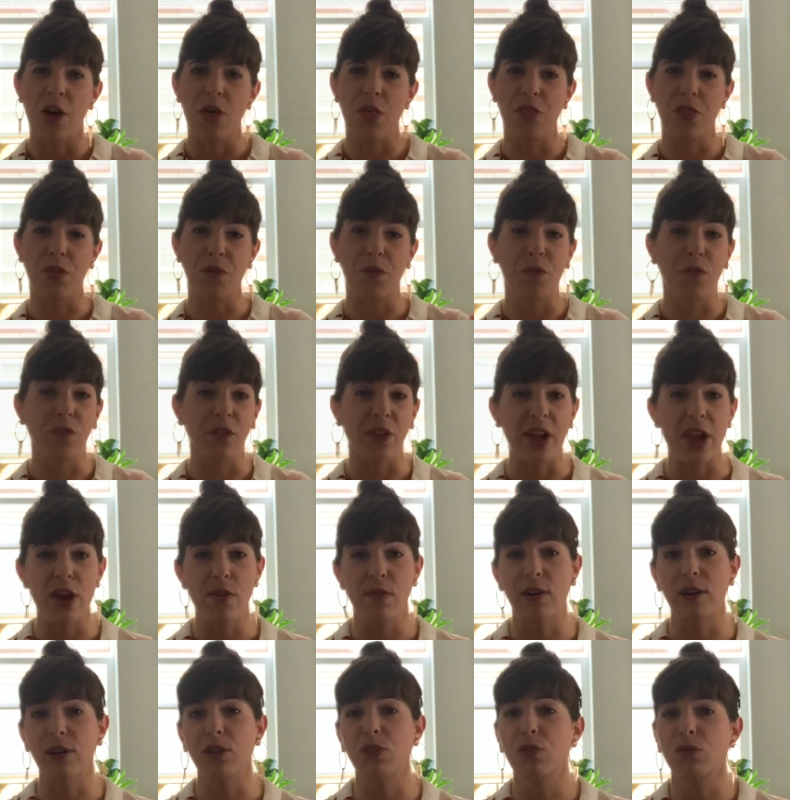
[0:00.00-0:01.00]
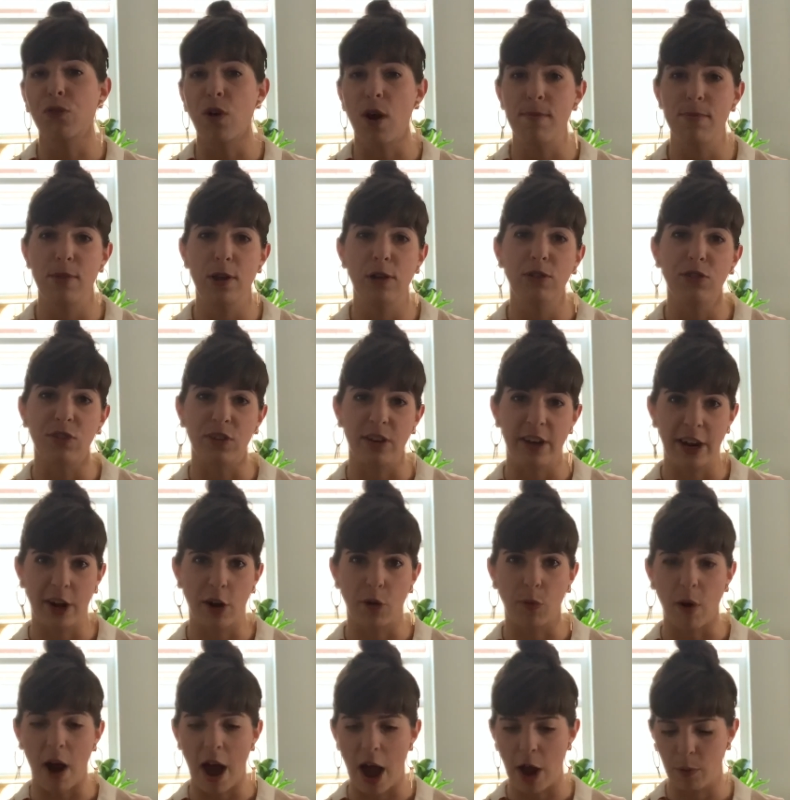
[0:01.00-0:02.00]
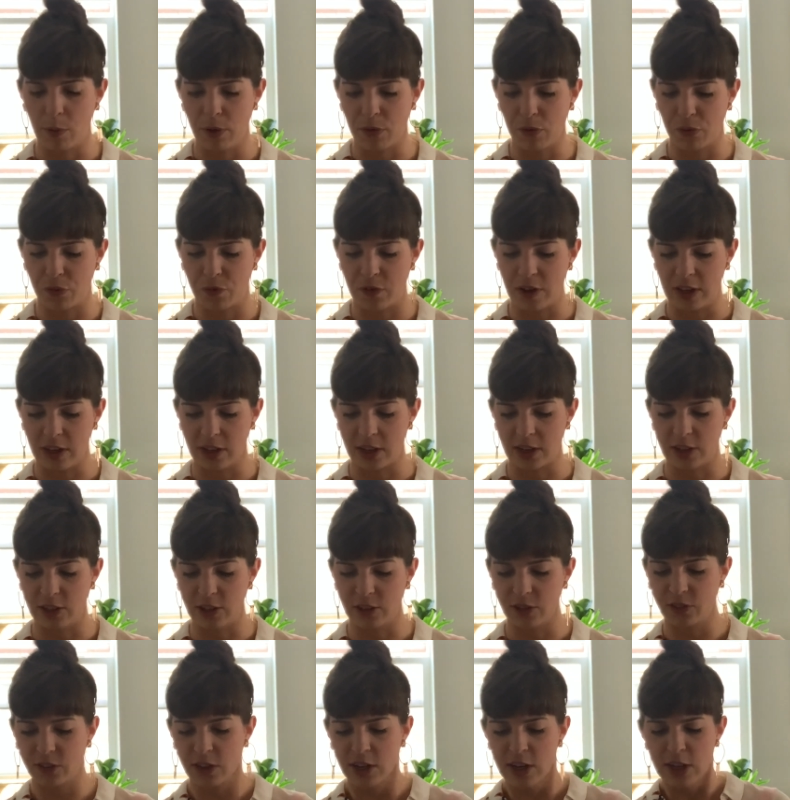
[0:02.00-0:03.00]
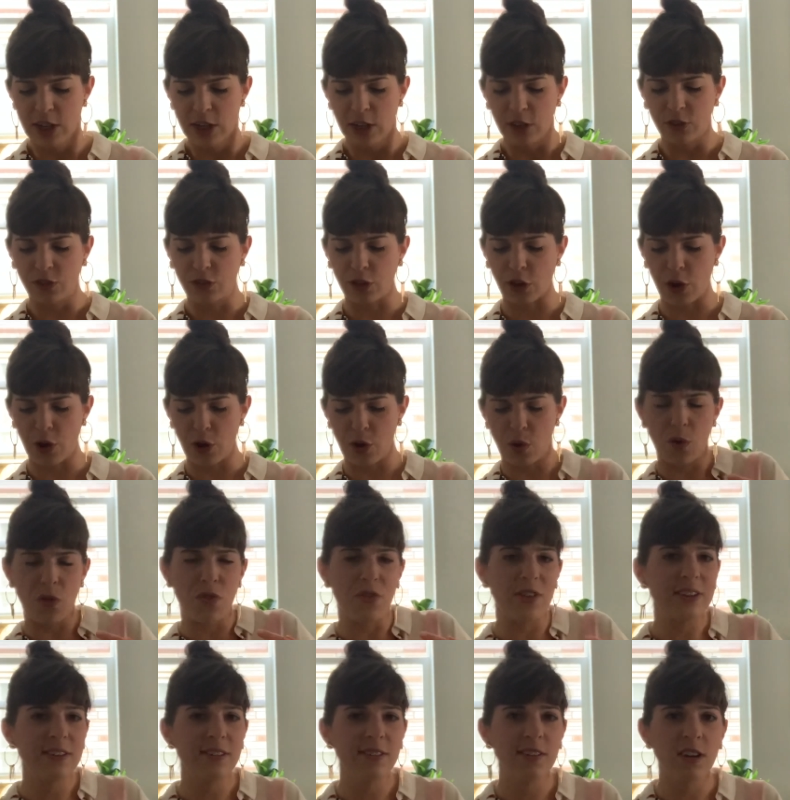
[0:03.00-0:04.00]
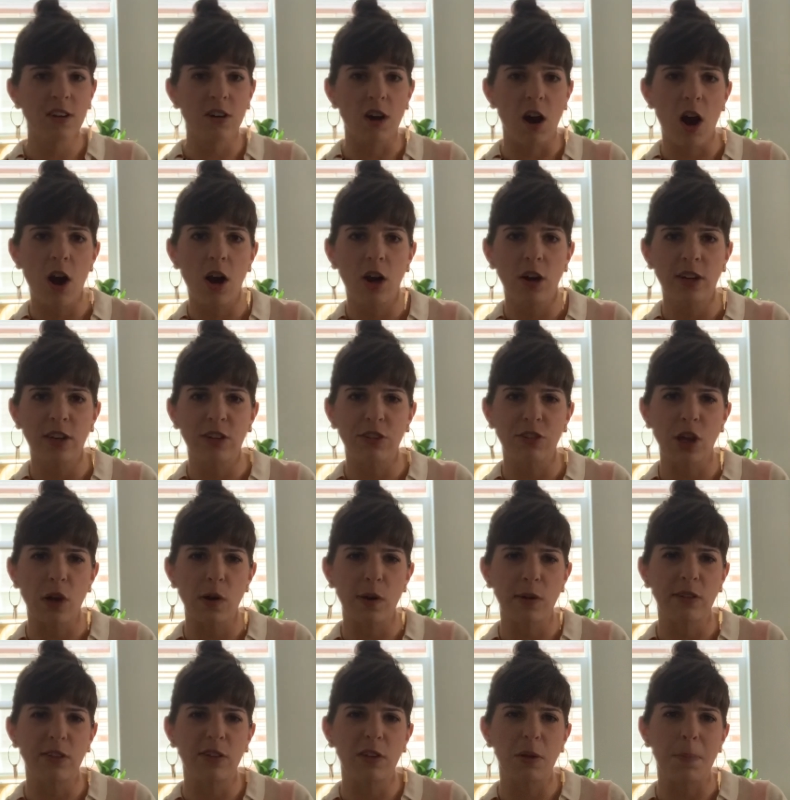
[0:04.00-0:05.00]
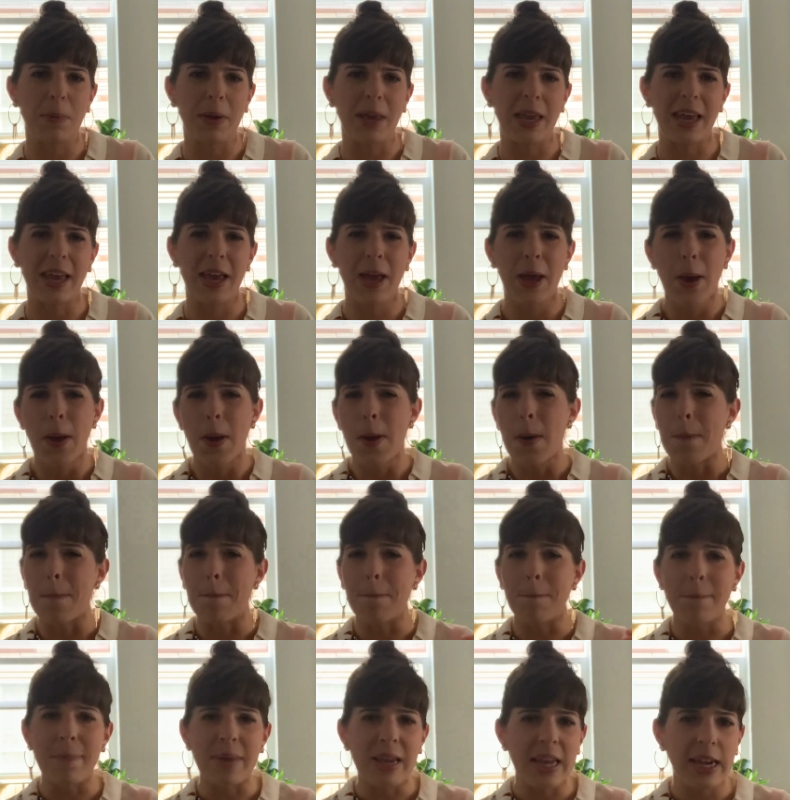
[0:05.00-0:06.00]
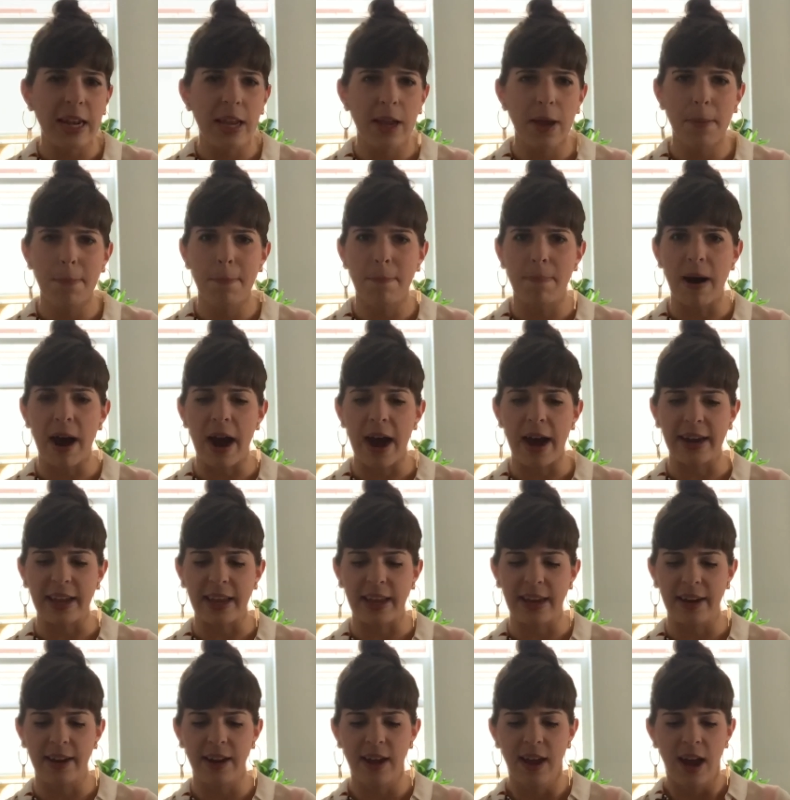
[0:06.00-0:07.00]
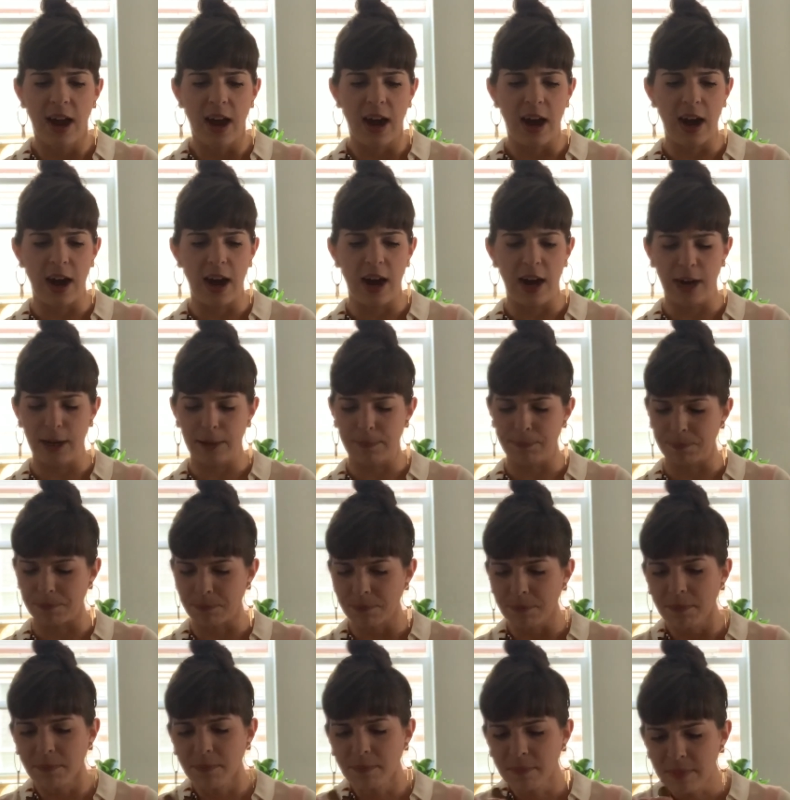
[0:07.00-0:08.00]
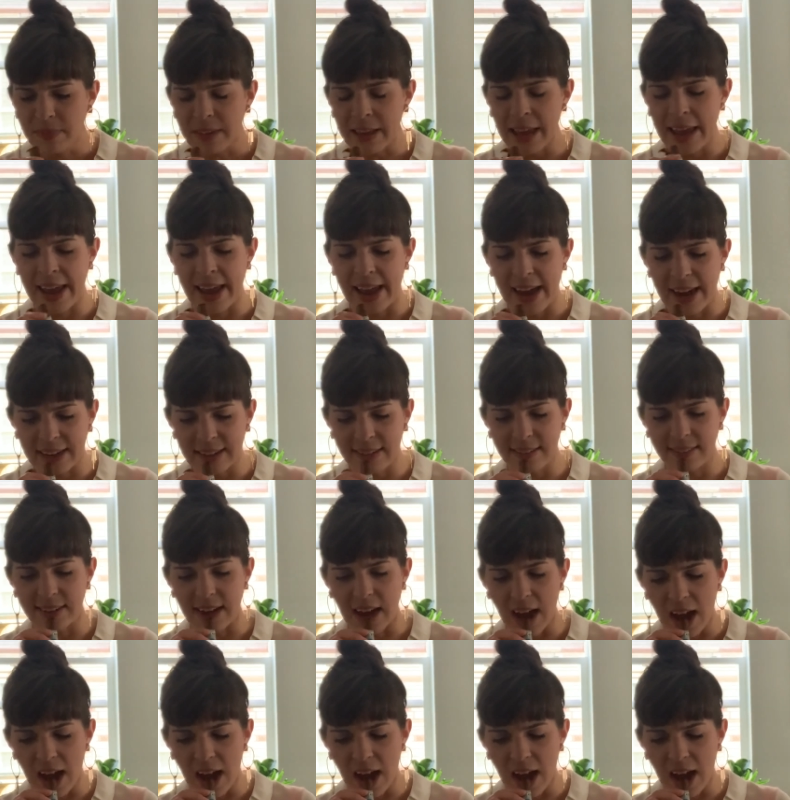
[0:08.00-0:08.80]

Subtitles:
the flavors from those Nicaraguan fillers. So this cigar is going to be medium bodied and